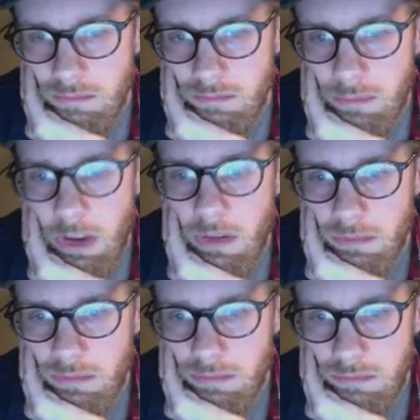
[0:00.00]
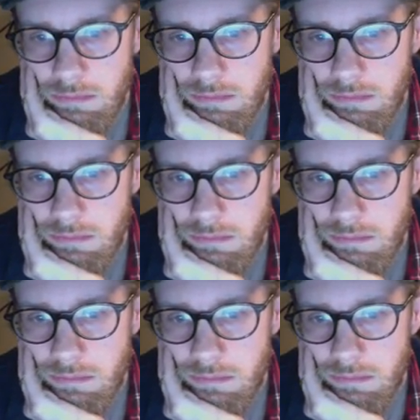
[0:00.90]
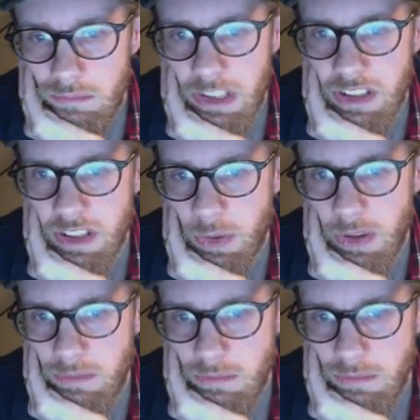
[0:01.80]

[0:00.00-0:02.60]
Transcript: Oh. Is it this one?